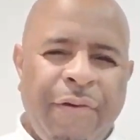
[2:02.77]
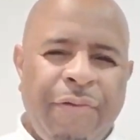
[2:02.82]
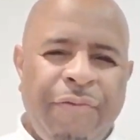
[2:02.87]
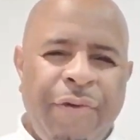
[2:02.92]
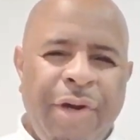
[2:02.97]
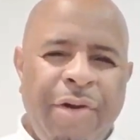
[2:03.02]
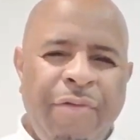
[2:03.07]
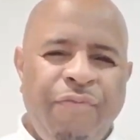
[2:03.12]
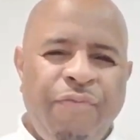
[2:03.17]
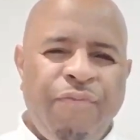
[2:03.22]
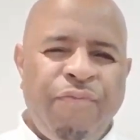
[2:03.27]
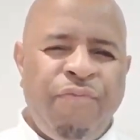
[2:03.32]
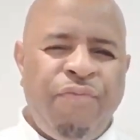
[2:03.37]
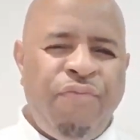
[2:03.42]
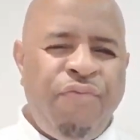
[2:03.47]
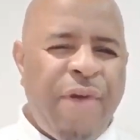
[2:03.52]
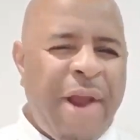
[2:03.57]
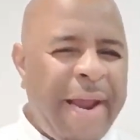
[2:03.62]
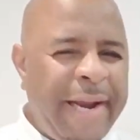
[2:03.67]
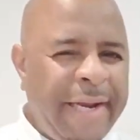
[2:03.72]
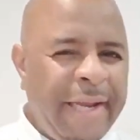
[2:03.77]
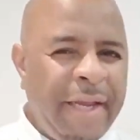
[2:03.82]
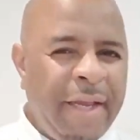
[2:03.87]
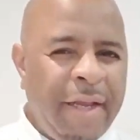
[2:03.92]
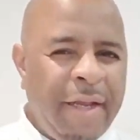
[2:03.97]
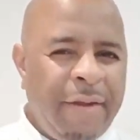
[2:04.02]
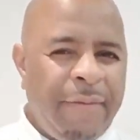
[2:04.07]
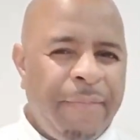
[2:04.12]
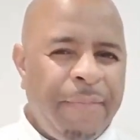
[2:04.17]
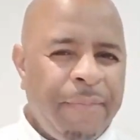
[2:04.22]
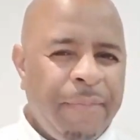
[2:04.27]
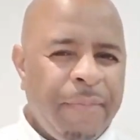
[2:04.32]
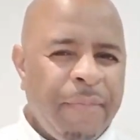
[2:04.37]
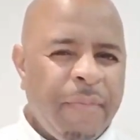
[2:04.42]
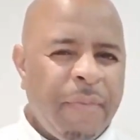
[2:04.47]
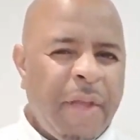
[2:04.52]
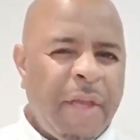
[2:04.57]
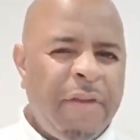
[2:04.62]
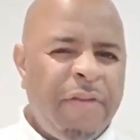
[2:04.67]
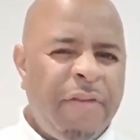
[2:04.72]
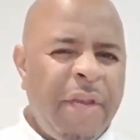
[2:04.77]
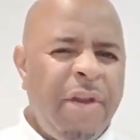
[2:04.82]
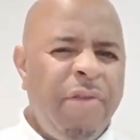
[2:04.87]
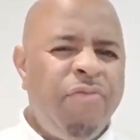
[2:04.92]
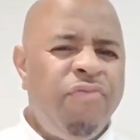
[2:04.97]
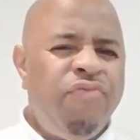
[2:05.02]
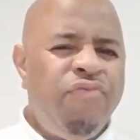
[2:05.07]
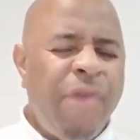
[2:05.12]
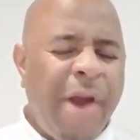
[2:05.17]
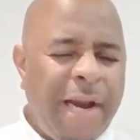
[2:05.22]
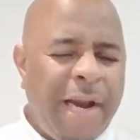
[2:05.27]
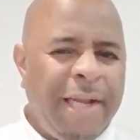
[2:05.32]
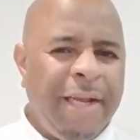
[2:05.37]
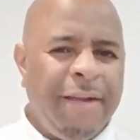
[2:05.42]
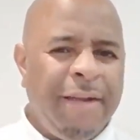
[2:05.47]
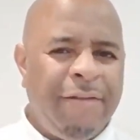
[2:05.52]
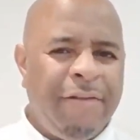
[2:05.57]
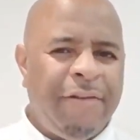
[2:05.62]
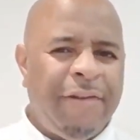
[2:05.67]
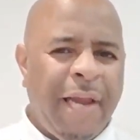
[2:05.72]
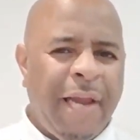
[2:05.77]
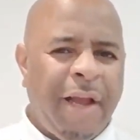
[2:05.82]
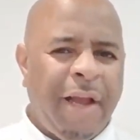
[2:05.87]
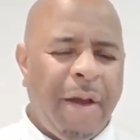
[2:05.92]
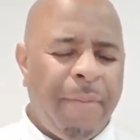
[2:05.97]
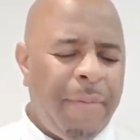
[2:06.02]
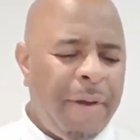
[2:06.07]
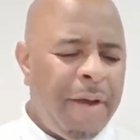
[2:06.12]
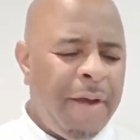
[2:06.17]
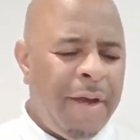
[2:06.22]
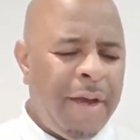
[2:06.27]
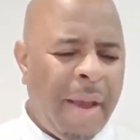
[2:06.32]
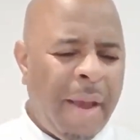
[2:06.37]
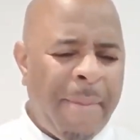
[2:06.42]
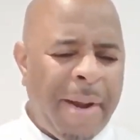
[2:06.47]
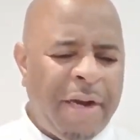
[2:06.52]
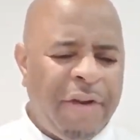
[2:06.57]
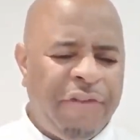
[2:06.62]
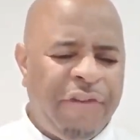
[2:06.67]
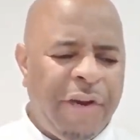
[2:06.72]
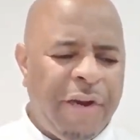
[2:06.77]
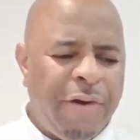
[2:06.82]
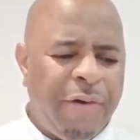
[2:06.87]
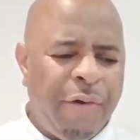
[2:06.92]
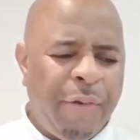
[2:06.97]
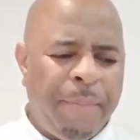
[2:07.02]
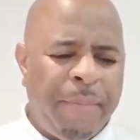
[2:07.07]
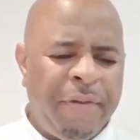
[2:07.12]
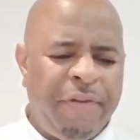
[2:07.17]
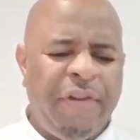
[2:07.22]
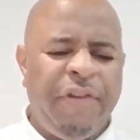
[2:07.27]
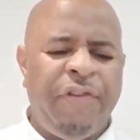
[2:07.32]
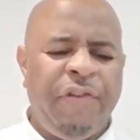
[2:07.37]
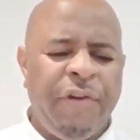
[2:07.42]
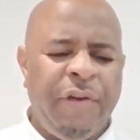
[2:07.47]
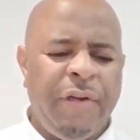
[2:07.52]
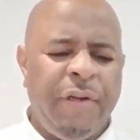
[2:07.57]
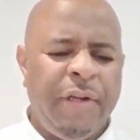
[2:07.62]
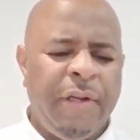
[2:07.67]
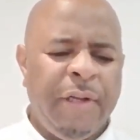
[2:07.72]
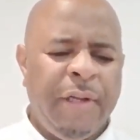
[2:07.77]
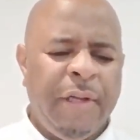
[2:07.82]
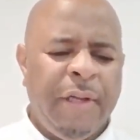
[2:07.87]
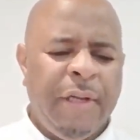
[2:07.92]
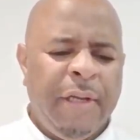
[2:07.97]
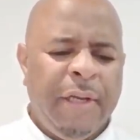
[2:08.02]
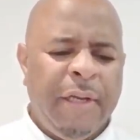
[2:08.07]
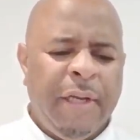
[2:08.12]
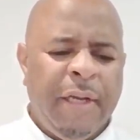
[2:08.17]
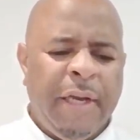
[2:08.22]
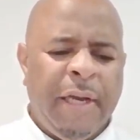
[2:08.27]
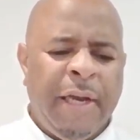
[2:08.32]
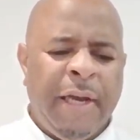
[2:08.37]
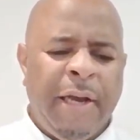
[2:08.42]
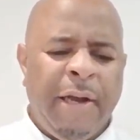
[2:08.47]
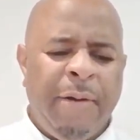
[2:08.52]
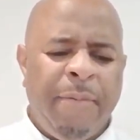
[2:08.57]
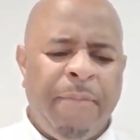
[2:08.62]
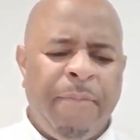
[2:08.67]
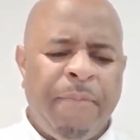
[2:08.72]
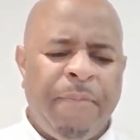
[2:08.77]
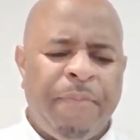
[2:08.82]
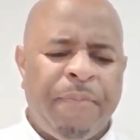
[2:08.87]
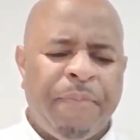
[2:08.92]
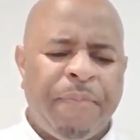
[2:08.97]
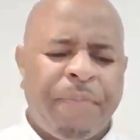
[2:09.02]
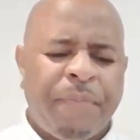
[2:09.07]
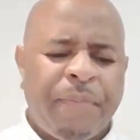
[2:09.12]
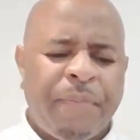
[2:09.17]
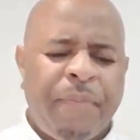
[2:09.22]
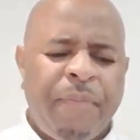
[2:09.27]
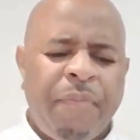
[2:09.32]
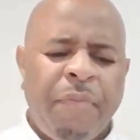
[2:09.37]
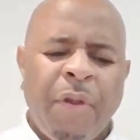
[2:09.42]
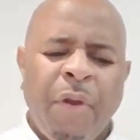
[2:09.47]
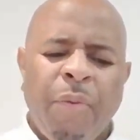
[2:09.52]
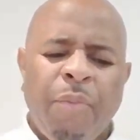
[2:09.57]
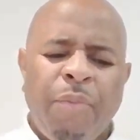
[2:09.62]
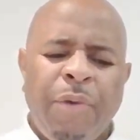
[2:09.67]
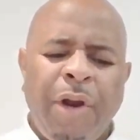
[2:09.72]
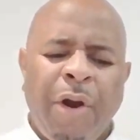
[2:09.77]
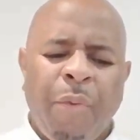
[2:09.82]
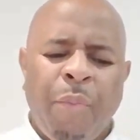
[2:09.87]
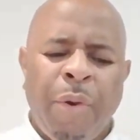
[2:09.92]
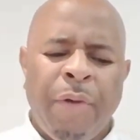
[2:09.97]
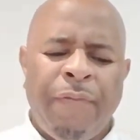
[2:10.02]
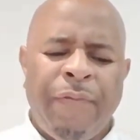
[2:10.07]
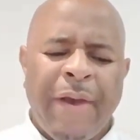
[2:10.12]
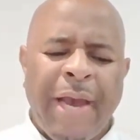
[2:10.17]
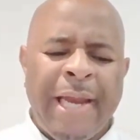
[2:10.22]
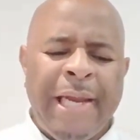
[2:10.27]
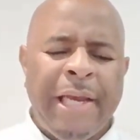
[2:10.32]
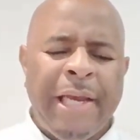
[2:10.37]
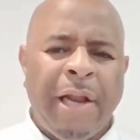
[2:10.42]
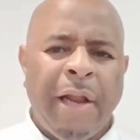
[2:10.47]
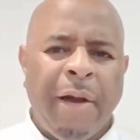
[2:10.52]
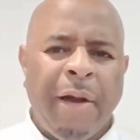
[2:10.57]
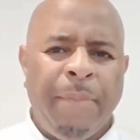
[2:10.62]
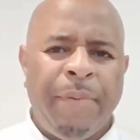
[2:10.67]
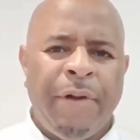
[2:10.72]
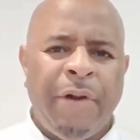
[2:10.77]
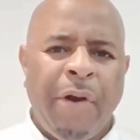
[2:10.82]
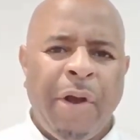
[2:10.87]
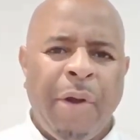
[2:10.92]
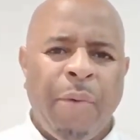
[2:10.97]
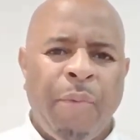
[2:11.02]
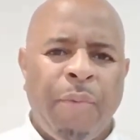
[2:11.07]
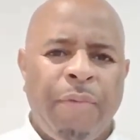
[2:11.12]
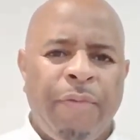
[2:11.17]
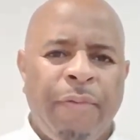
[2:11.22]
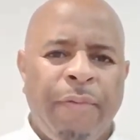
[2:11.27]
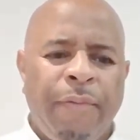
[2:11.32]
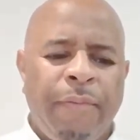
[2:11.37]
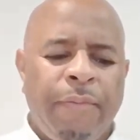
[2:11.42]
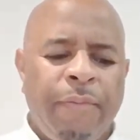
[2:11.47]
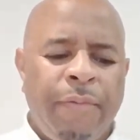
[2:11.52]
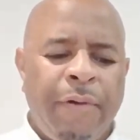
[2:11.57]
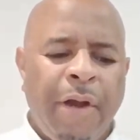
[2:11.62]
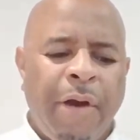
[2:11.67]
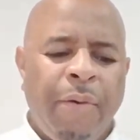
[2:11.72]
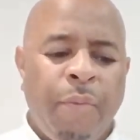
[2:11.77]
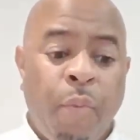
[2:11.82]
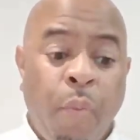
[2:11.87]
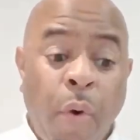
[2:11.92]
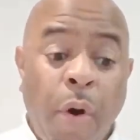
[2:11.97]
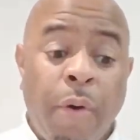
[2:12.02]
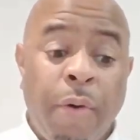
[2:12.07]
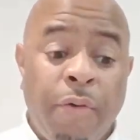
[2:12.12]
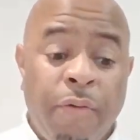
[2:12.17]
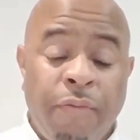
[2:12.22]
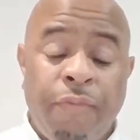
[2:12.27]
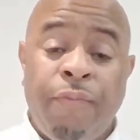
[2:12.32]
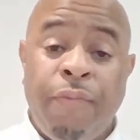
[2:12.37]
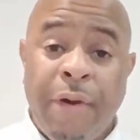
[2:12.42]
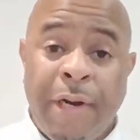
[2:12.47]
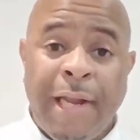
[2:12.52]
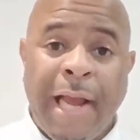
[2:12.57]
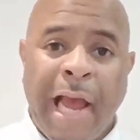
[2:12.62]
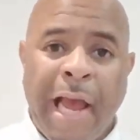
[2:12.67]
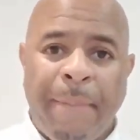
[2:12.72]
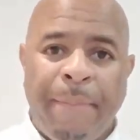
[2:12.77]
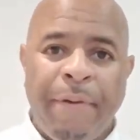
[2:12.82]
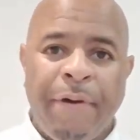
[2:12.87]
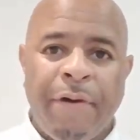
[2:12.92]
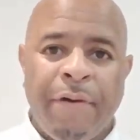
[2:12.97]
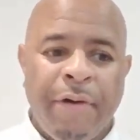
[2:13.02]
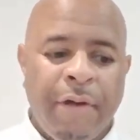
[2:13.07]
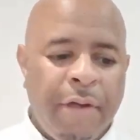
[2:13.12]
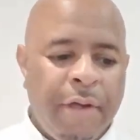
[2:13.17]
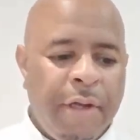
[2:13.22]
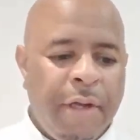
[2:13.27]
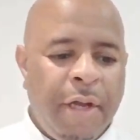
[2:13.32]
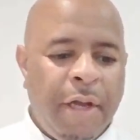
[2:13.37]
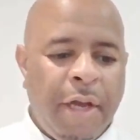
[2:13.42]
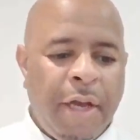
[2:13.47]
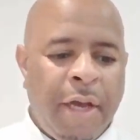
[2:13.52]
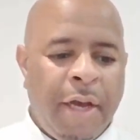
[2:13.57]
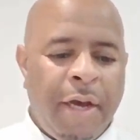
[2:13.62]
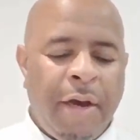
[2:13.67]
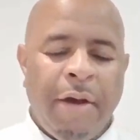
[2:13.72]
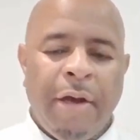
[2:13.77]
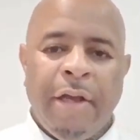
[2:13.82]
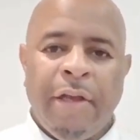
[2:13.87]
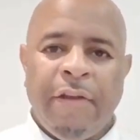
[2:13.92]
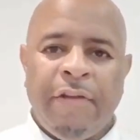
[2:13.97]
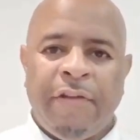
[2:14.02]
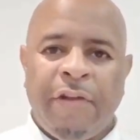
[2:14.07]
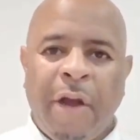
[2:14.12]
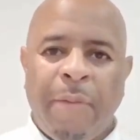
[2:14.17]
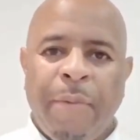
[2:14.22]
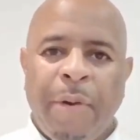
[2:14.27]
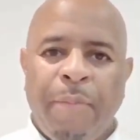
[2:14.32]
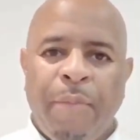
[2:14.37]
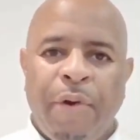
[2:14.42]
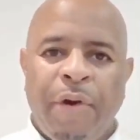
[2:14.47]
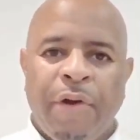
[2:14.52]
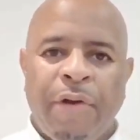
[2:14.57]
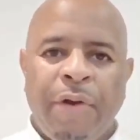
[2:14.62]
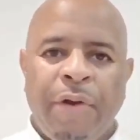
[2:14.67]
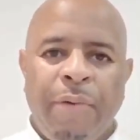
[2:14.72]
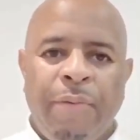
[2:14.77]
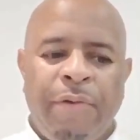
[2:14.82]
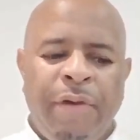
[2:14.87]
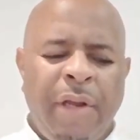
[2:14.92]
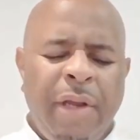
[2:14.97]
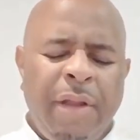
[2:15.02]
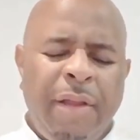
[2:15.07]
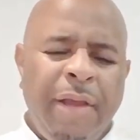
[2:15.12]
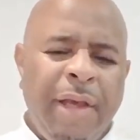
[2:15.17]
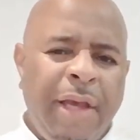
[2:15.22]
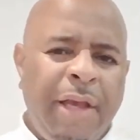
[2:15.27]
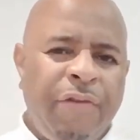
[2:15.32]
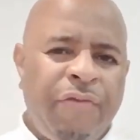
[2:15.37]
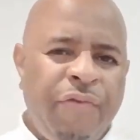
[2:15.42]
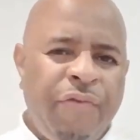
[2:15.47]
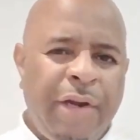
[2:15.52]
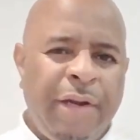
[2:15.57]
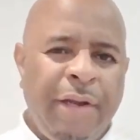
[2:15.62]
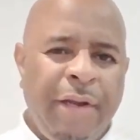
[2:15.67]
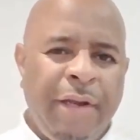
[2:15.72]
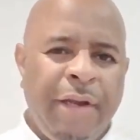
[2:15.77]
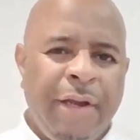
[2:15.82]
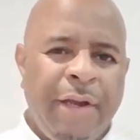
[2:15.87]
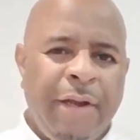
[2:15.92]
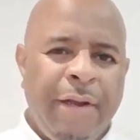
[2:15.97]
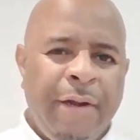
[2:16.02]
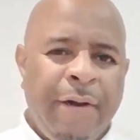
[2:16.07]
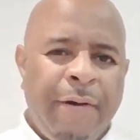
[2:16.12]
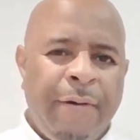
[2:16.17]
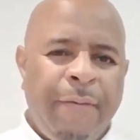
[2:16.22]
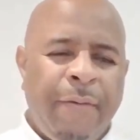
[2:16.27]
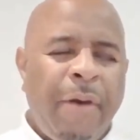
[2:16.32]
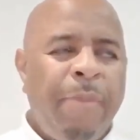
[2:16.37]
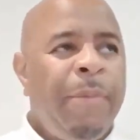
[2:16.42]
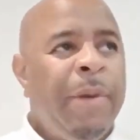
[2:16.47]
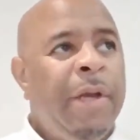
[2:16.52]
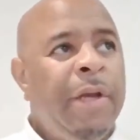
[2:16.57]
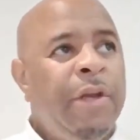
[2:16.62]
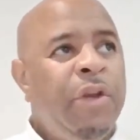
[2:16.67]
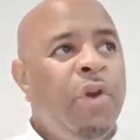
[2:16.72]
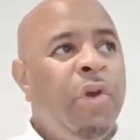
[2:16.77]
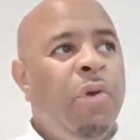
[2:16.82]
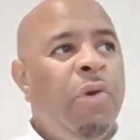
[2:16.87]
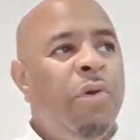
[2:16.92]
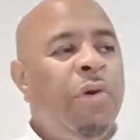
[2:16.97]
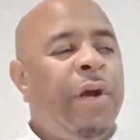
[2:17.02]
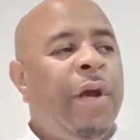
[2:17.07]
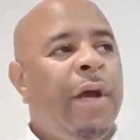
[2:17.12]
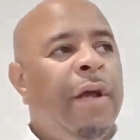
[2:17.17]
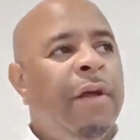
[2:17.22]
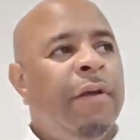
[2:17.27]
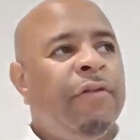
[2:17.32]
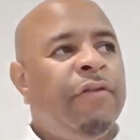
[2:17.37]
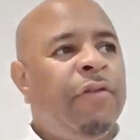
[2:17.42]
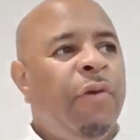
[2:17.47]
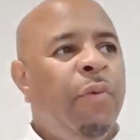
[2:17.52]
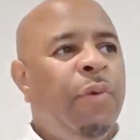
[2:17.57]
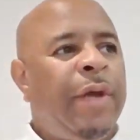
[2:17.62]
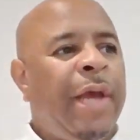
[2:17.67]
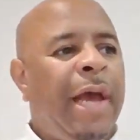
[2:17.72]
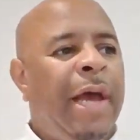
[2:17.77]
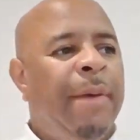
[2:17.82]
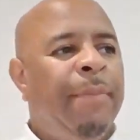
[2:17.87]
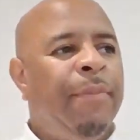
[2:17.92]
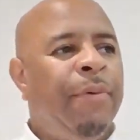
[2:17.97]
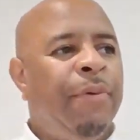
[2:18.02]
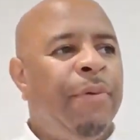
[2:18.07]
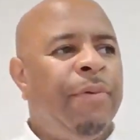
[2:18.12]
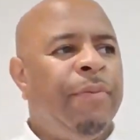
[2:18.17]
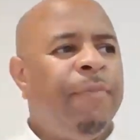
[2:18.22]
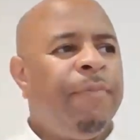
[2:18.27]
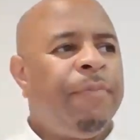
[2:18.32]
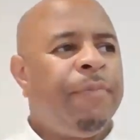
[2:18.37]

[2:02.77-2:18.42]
Henry ready? Is he ready to take up a managerial position, you know, with any club, knowing, you know, what really happened his time at Monaco? Do you think he's ready? I mean, you look at Sol Campbell.